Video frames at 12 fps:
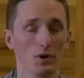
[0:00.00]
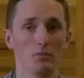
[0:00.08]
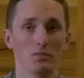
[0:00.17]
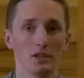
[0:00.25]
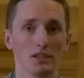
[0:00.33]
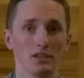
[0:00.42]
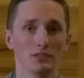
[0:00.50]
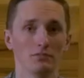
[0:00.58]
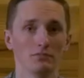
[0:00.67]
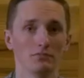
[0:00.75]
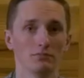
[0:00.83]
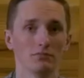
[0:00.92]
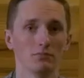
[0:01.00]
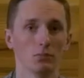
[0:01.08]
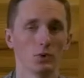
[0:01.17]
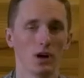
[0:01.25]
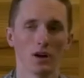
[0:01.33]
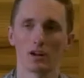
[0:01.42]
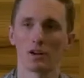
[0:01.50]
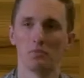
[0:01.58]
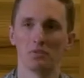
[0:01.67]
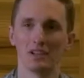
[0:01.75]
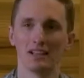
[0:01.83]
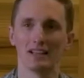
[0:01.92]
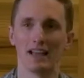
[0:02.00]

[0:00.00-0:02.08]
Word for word: be, we aren't completely